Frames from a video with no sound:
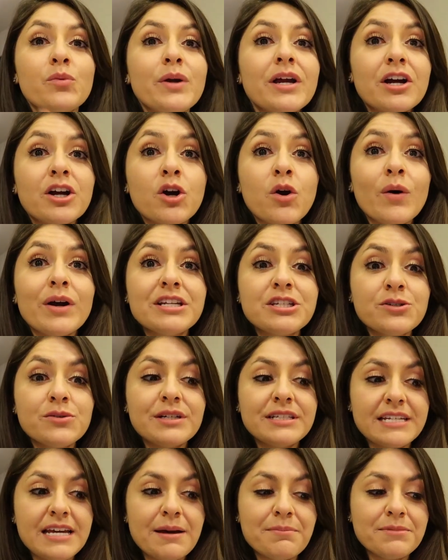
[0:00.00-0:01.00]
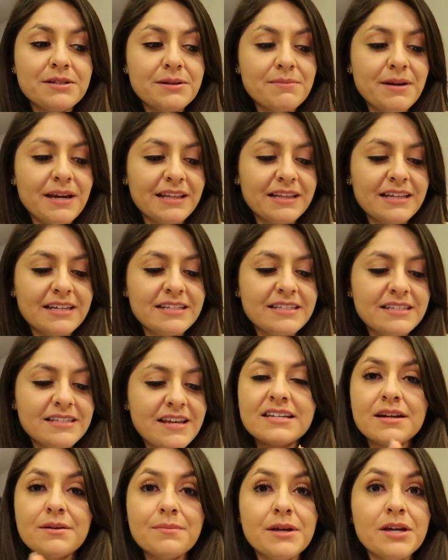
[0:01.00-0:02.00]
we are going to attempt to make this.
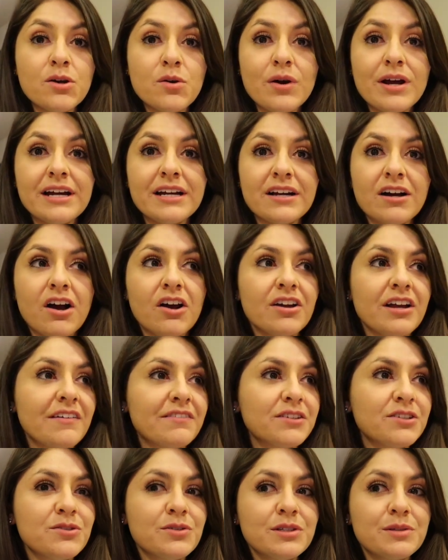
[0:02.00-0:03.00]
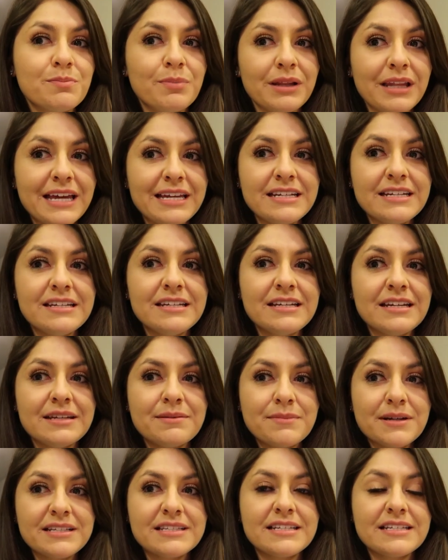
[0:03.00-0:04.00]
It's gonna be quick. All you have to do is blend it
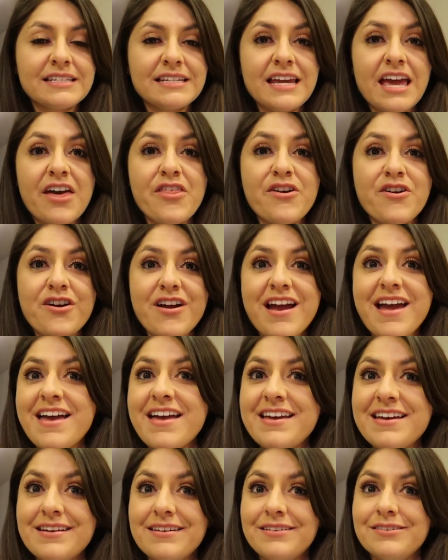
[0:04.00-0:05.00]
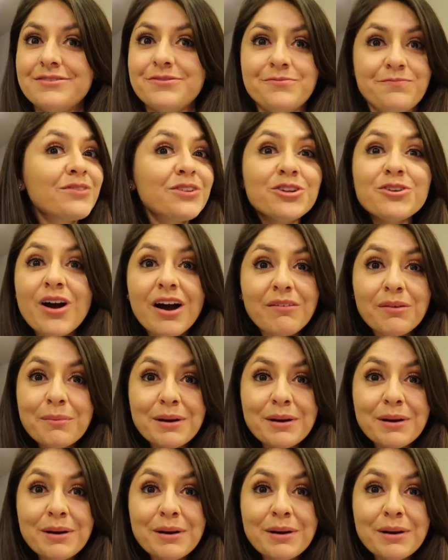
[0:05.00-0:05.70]
and mix it together and you have a